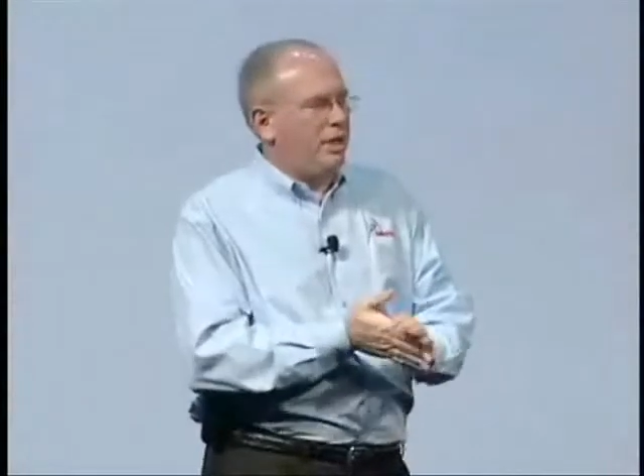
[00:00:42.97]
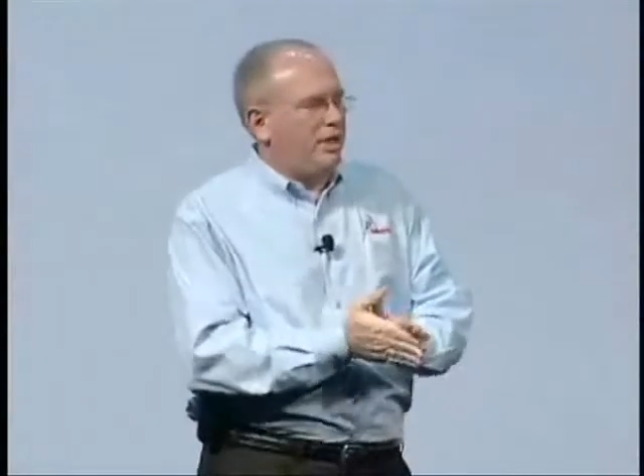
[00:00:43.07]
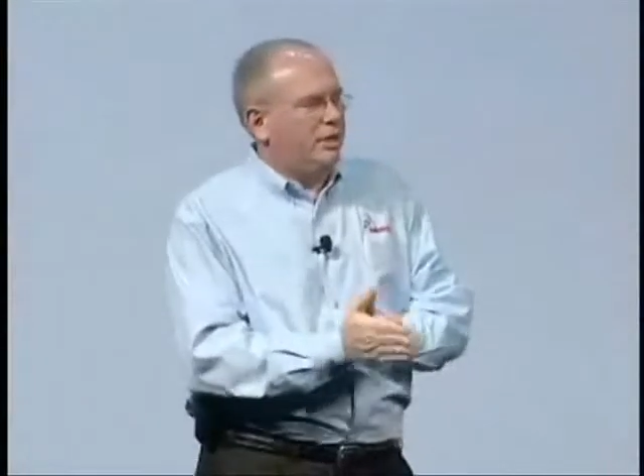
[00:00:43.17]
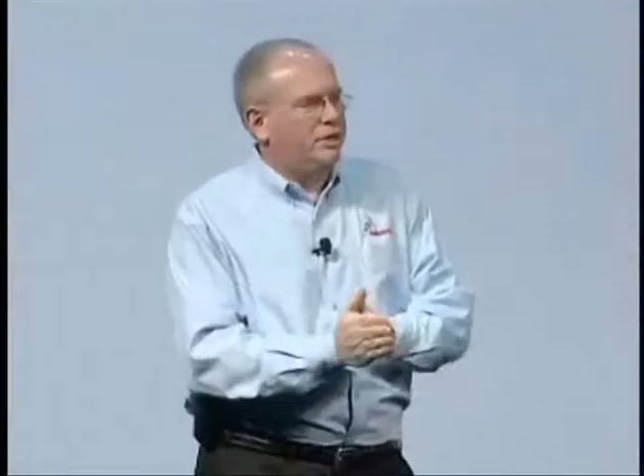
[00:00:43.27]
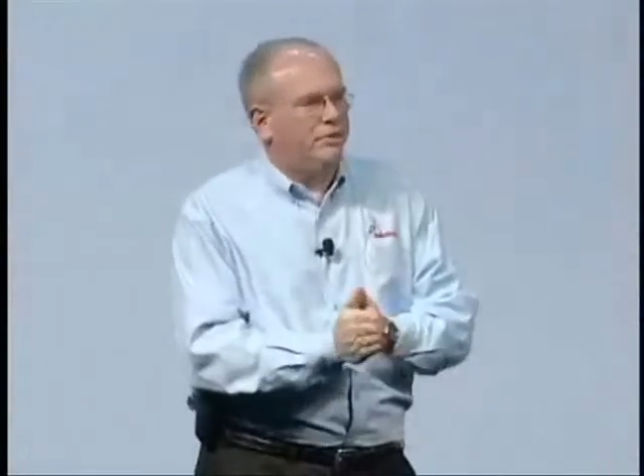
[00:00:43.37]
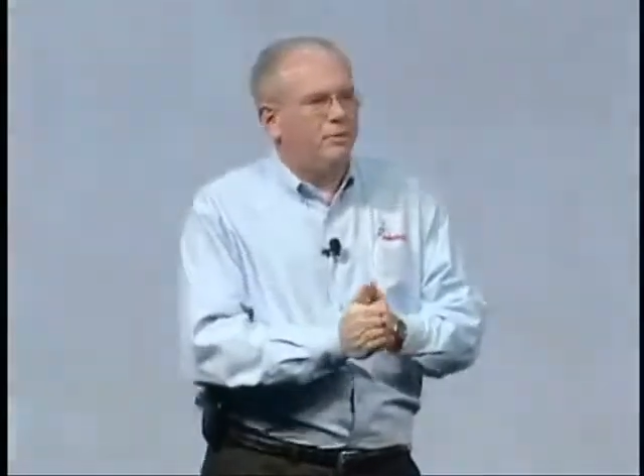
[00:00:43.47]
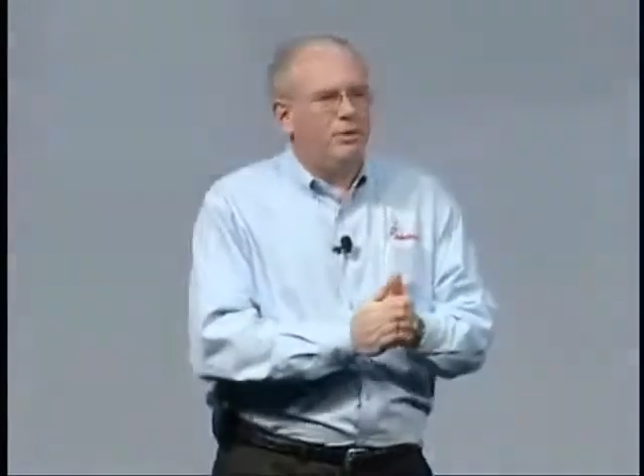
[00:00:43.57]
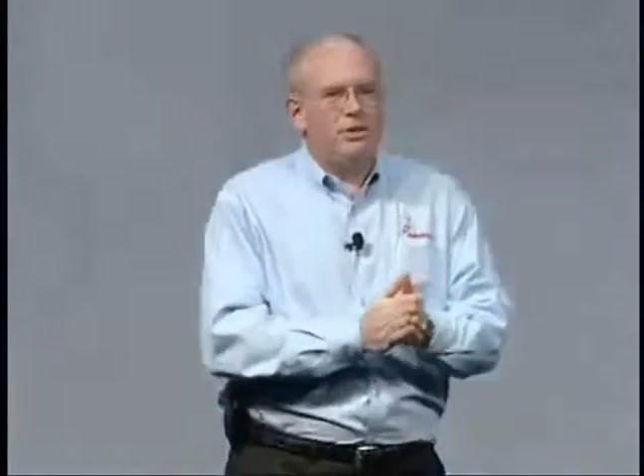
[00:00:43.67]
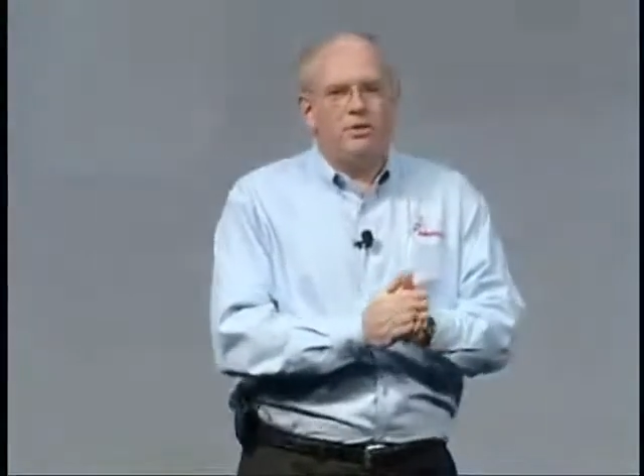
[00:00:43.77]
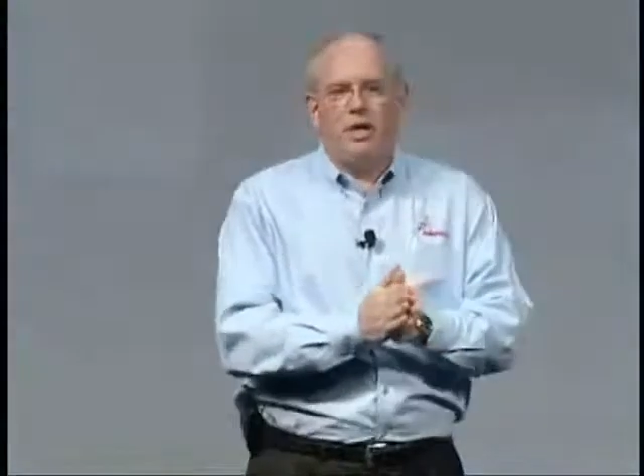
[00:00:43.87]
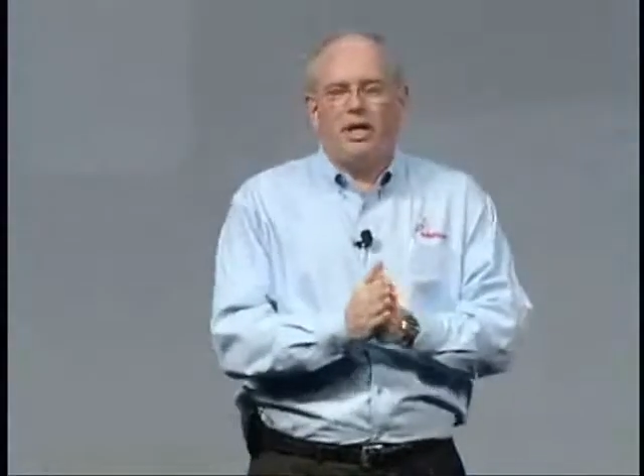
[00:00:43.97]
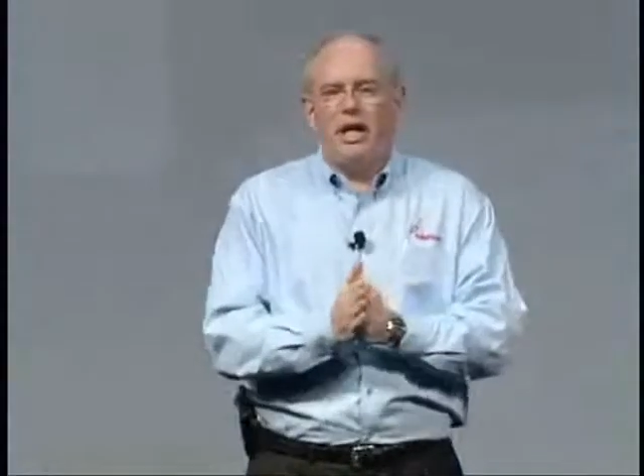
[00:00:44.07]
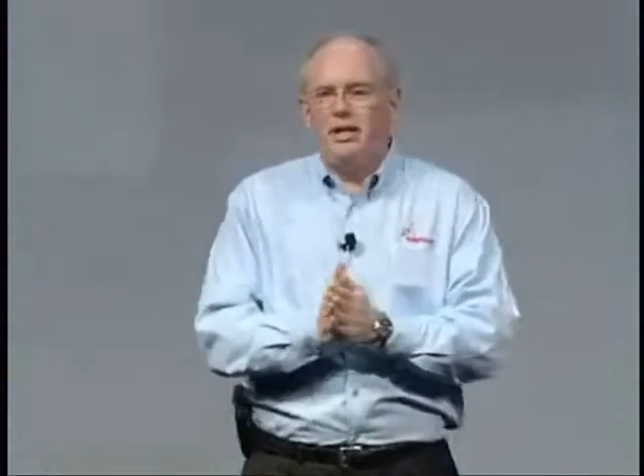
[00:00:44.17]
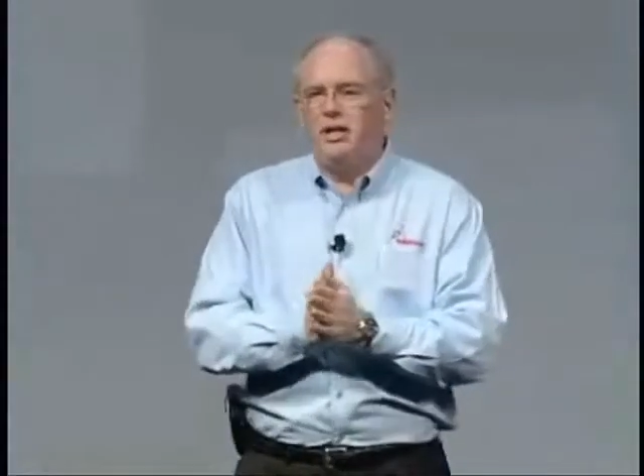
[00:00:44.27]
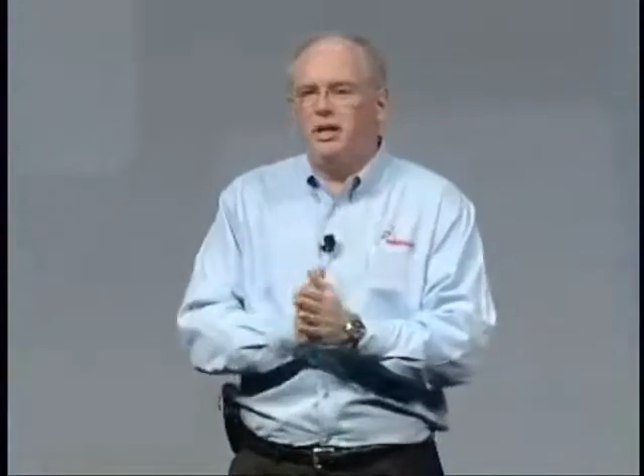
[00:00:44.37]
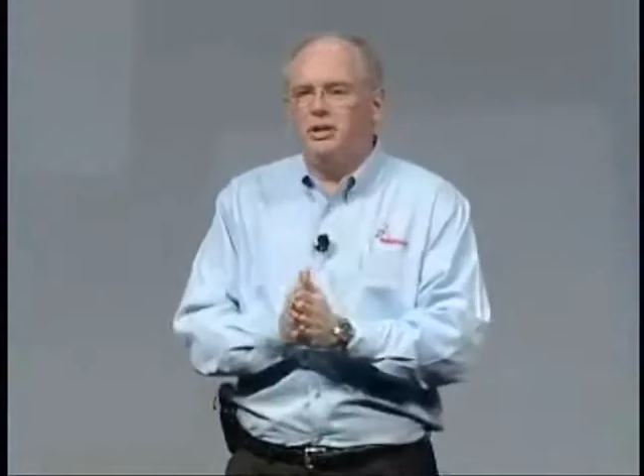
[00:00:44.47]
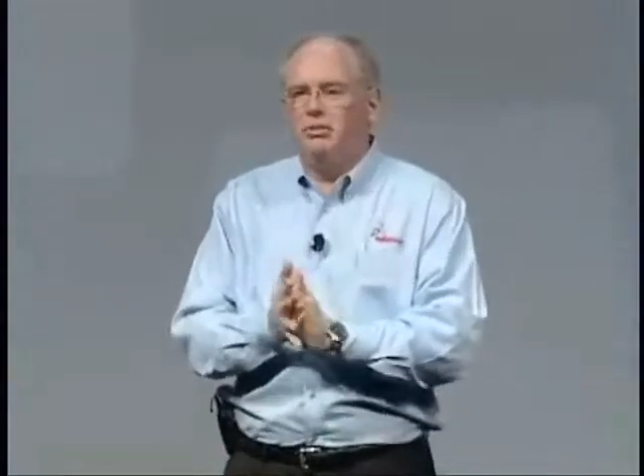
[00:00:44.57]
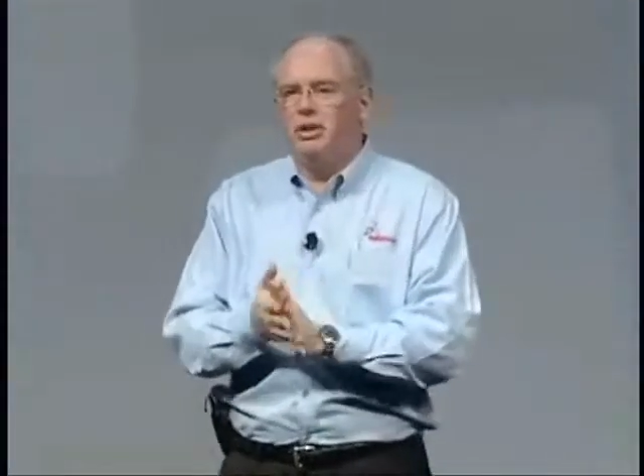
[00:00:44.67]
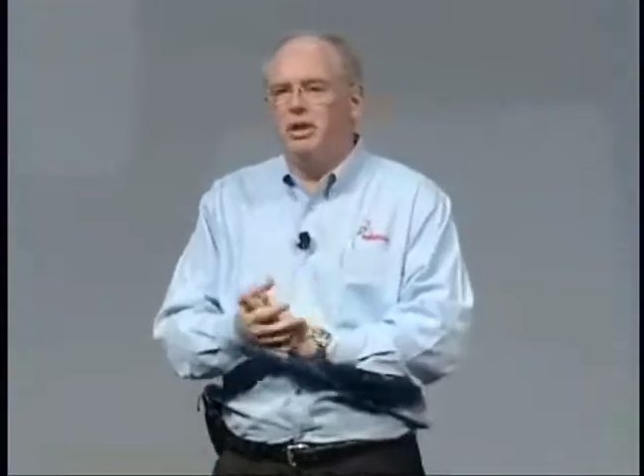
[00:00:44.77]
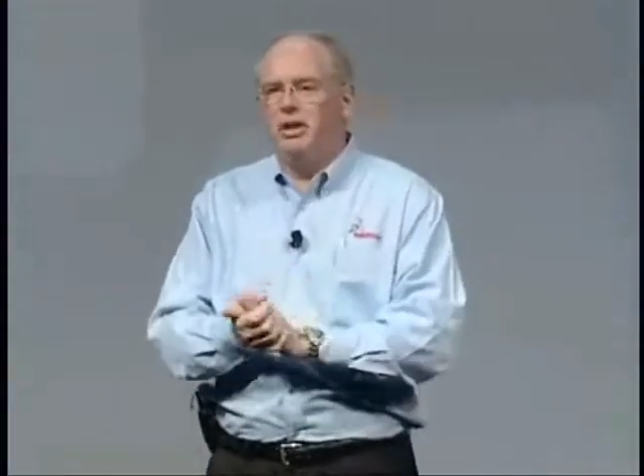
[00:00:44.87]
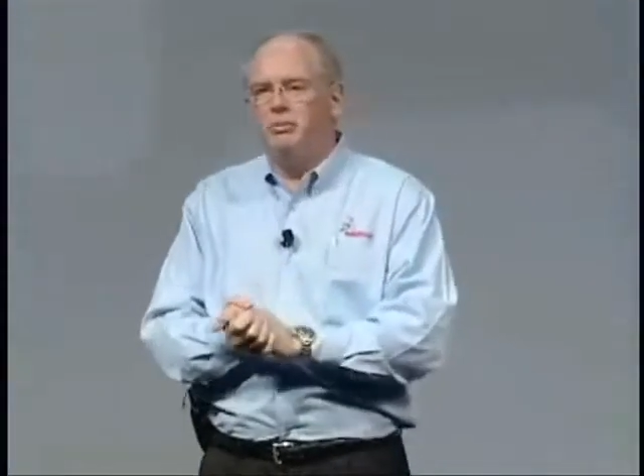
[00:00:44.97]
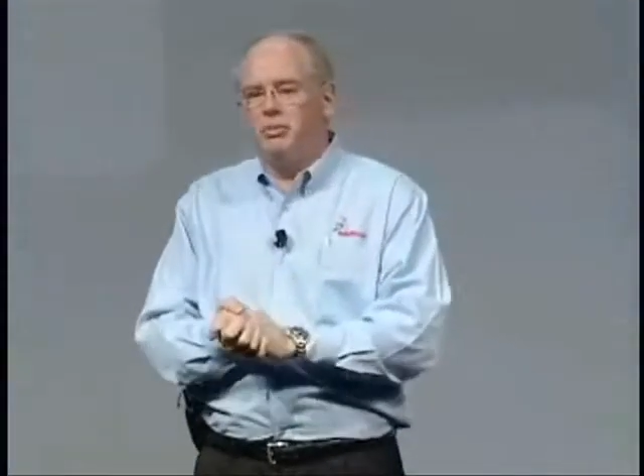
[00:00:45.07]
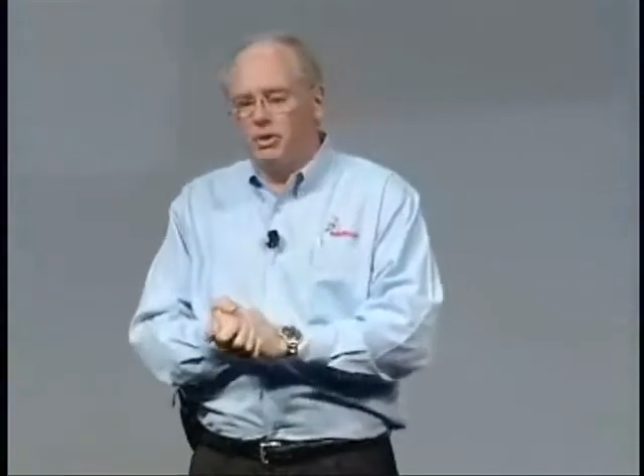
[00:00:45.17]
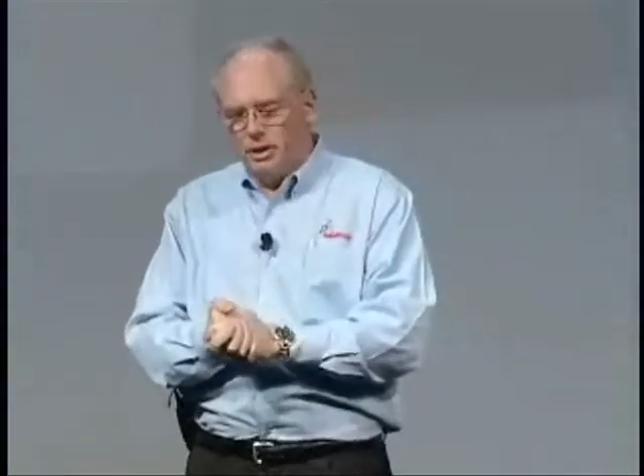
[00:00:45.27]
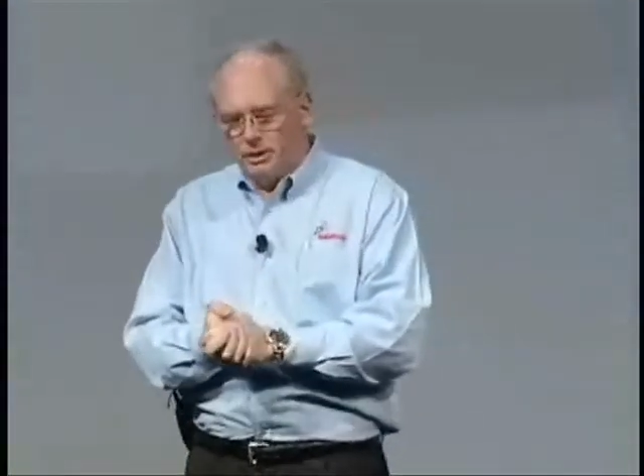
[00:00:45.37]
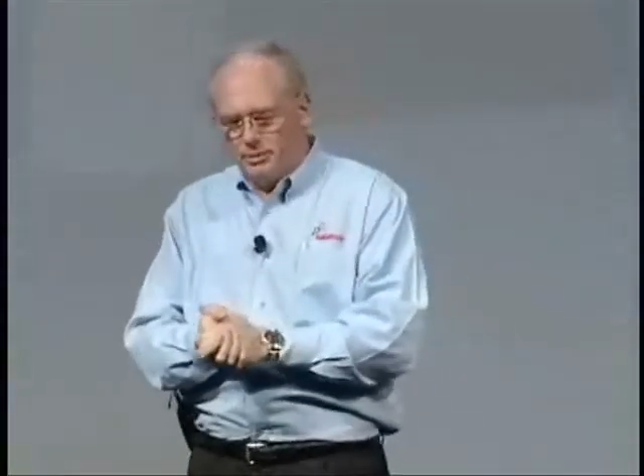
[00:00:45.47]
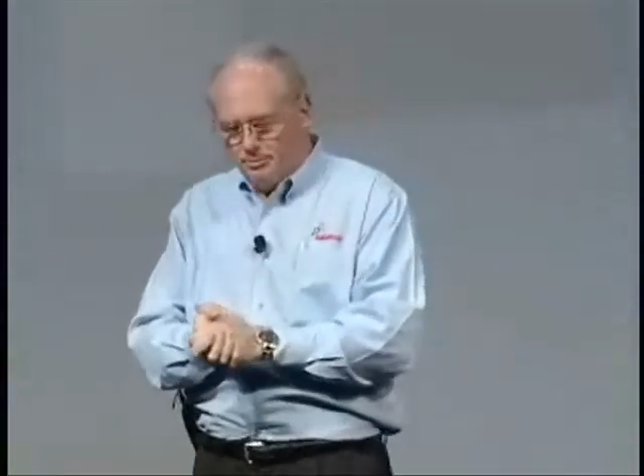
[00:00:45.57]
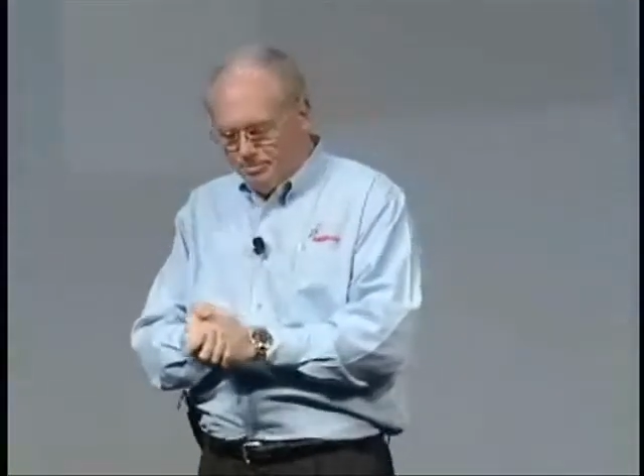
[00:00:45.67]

printing is the fourth trend I think is really important.